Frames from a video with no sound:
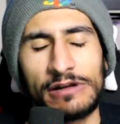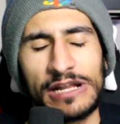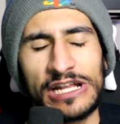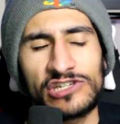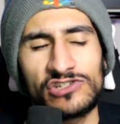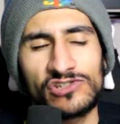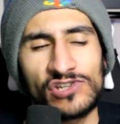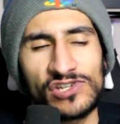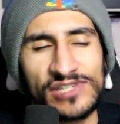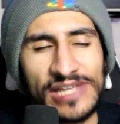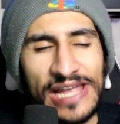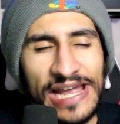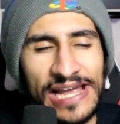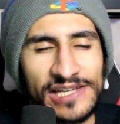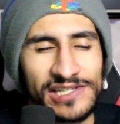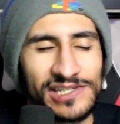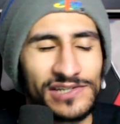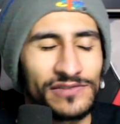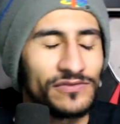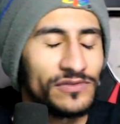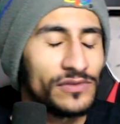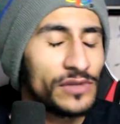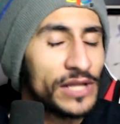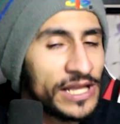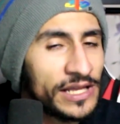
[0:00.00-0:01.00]
It just, as
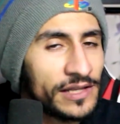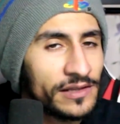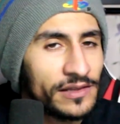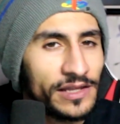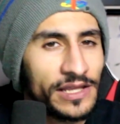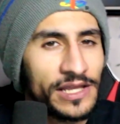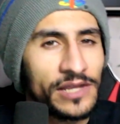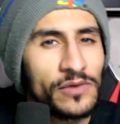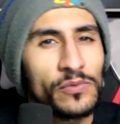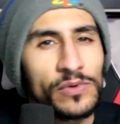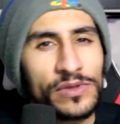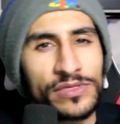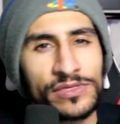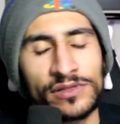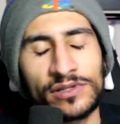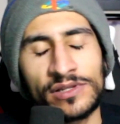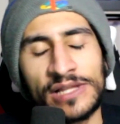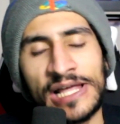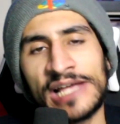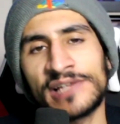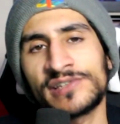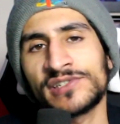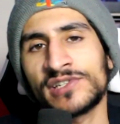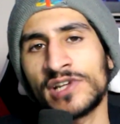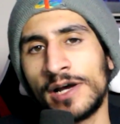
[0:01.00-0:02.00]
of lately, with the
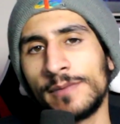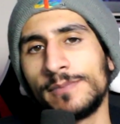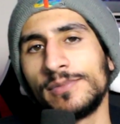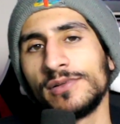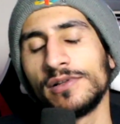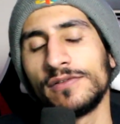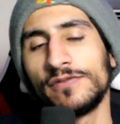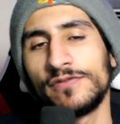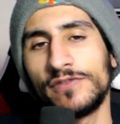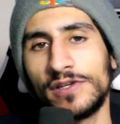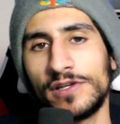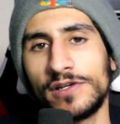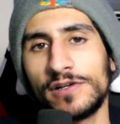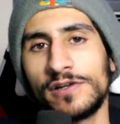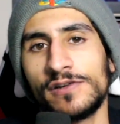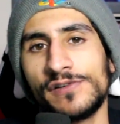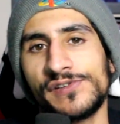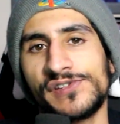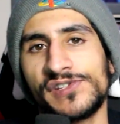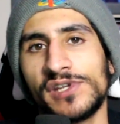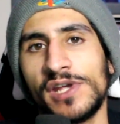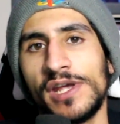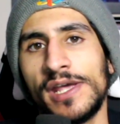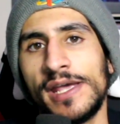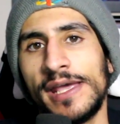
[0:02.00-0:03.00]
last couple of
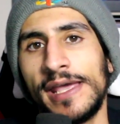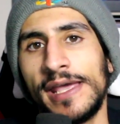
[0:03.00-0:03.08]
years,